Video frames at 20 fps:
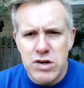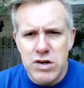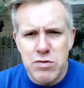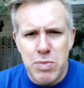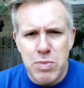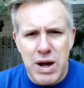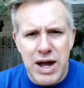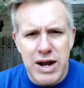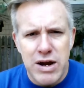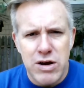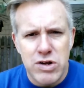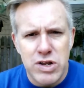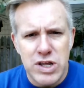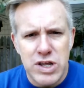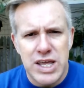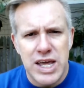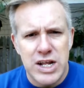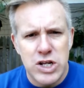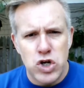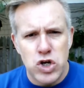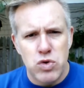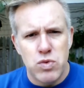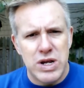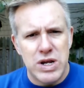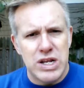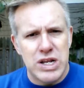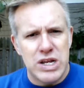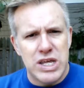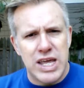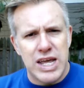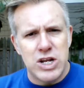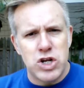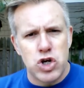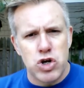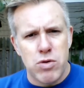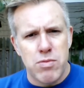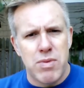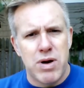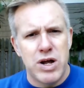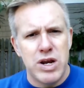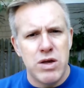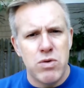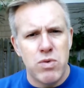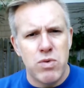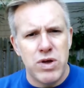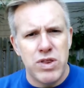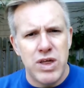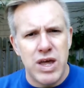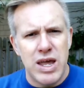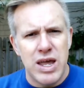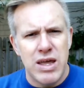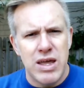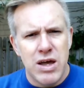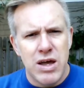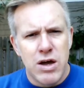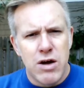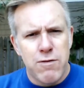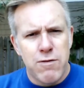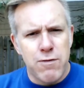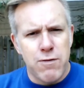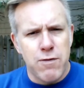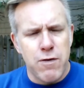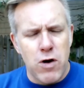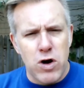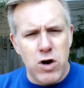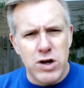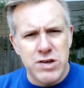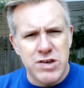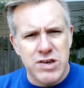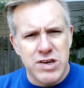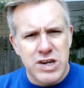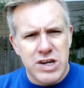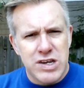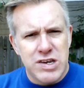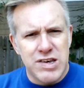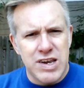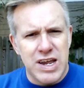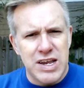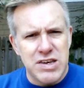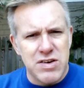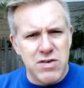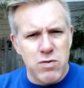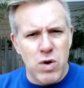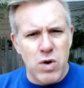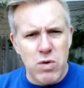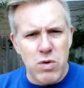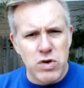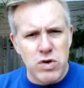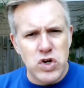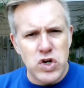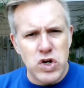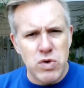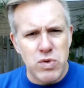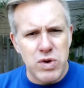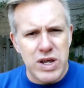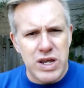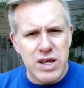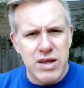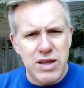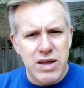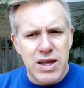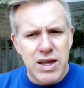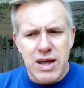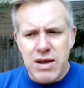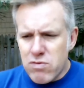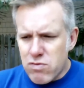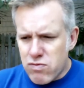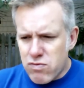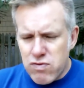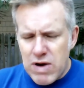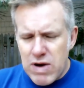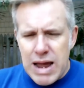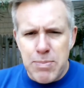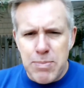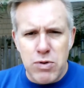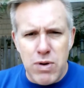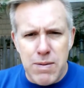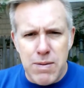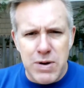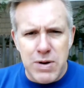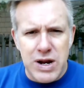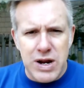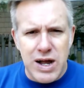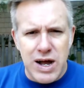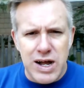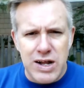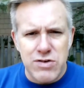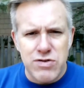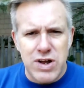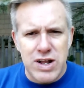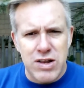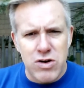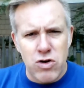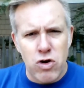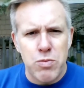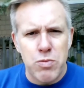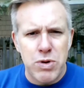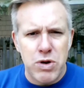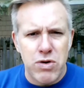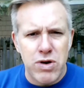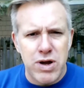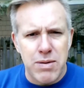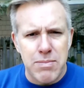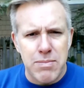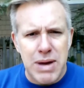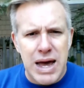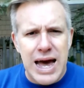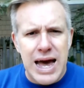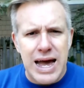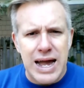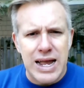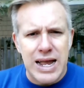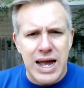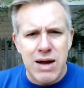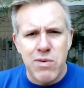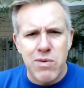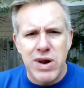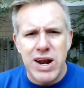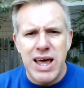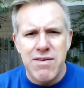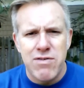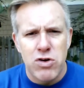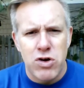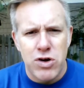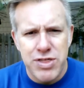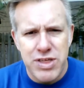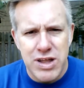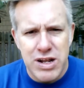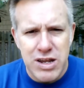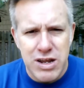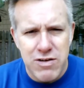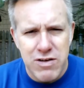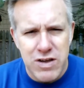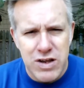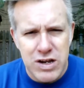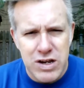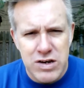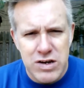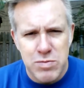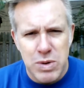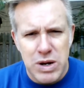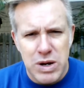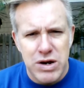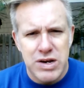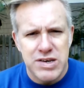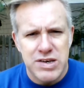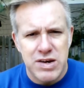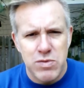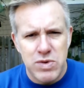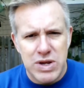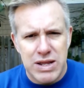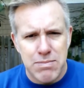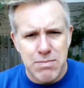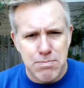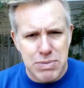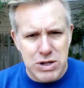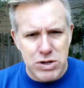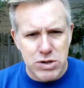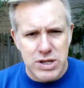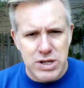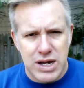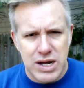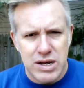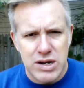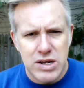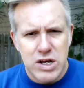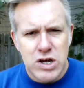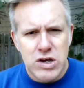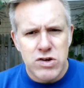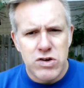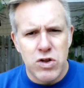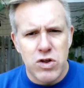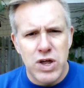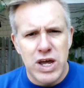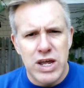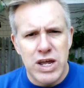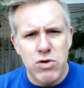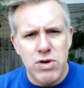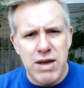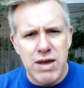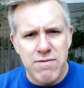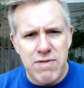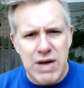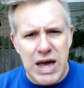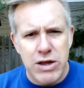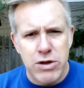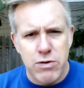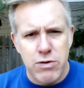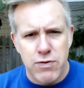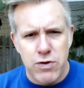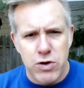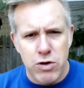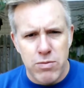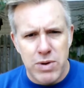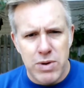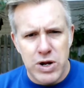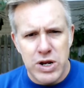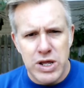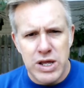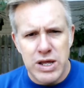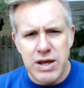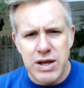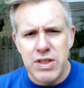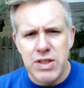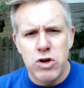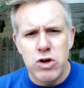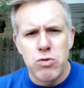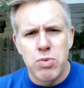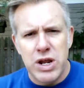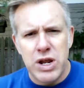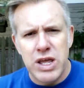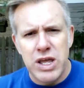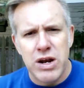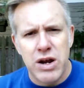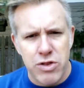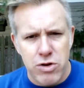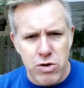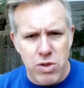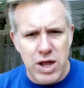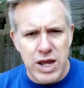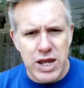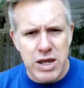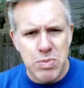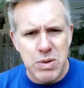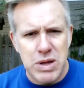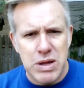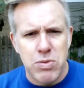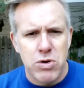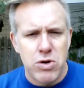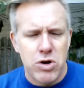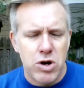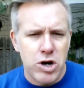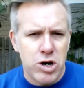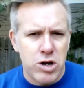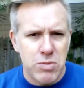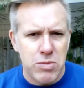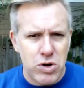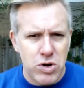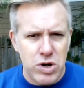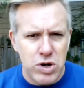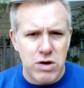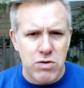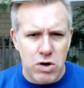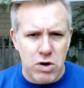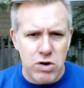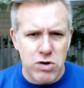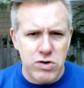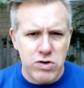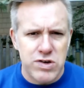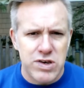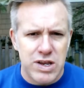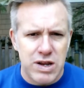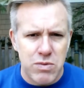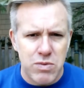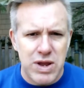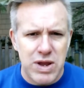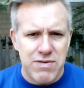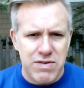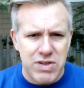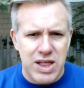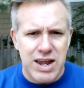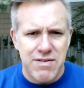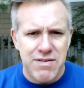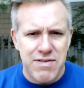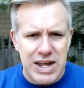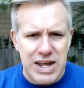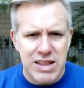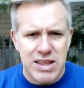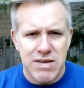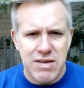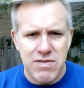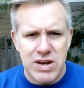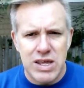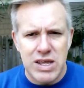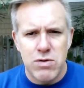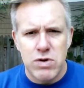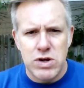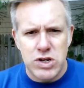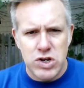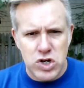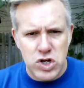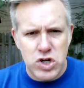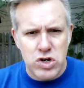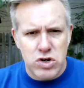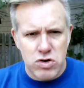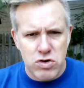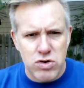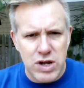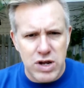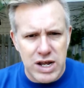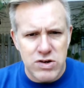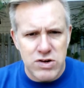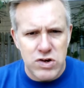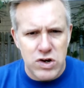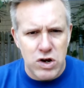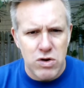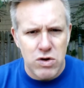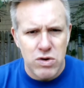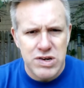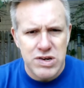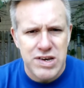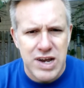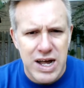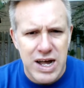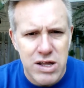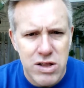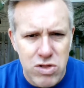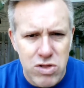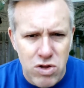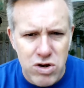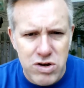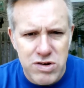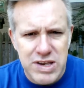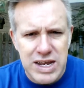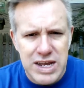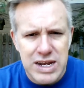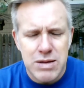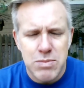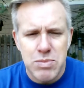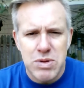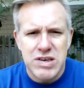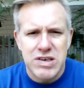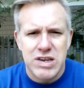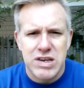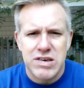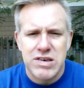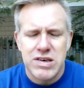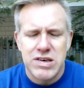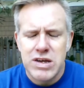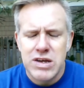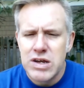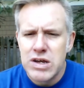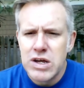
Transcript: aspire to get you in to get your money with a false sense of what we're doing, wrap you up in a contract, and hope you don't come back. I want to have an authentic experience that we can build on, so that you get value for your money. And then you bring in other like people, and our community grows, and then we have a lot of activity, which creates, you know, a solid, long-standing business.